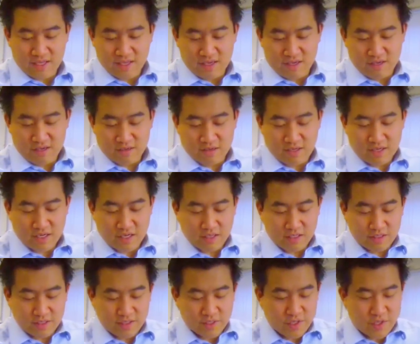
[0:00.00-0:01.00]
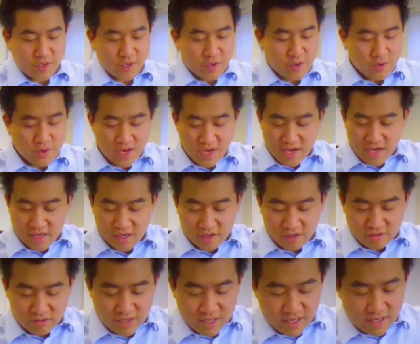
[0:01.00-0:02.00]
I'm going to
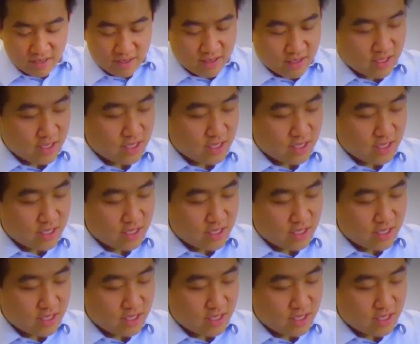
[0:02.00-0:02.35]
create a